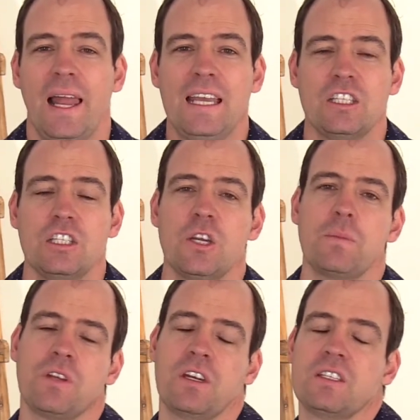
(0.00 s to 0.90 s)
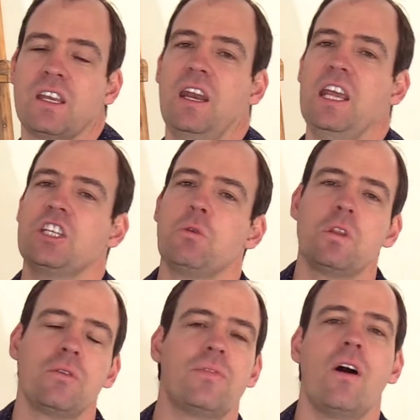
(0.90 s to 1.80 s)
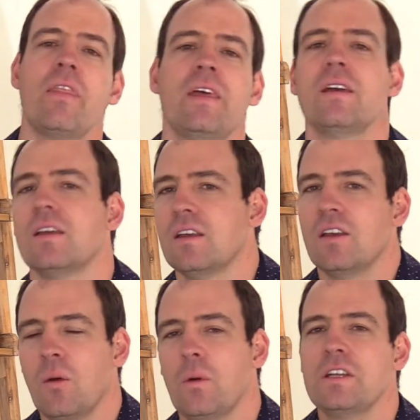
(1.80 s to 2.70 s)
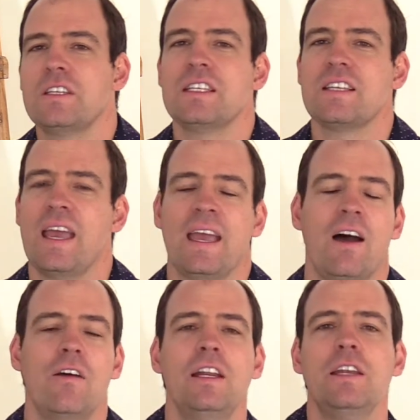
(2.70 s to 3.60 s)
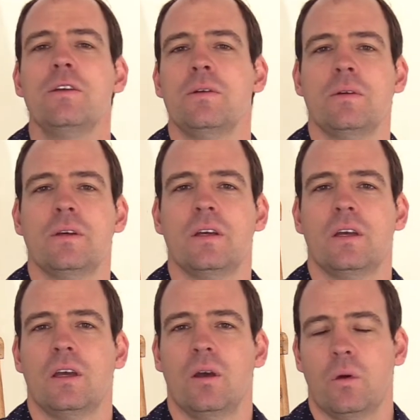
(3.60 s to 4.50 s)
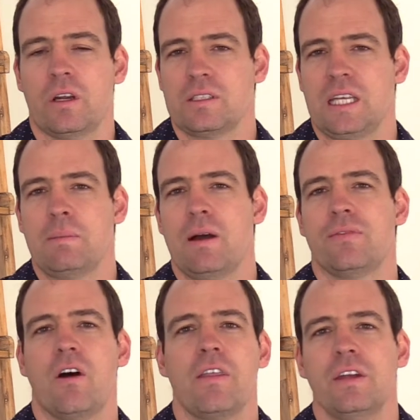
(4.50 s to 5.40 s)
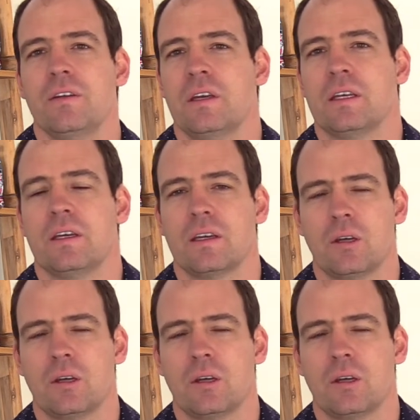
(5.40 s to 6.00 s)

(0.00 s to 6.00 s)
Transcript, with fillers: relationships and his connection with the Father, what does he say? I only do what I see my Father doing.